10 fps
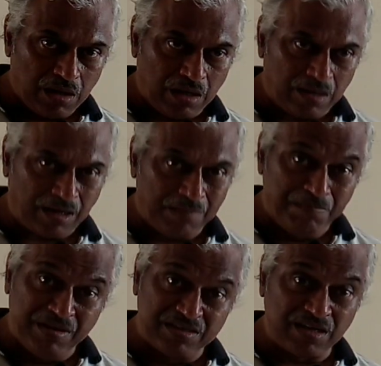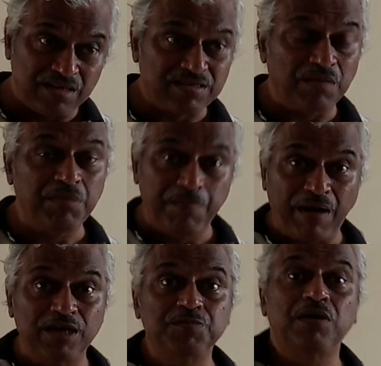Uh, type B sellers can be
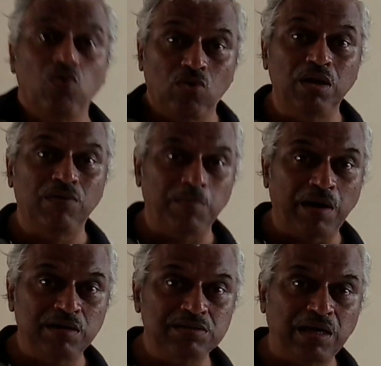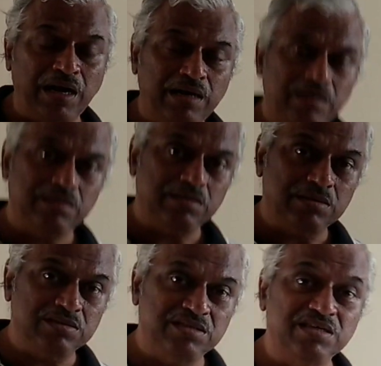brands but local level brands, and
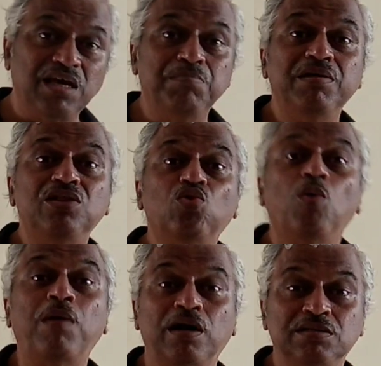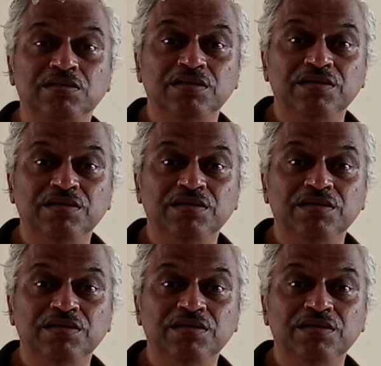uh, C can be no brands.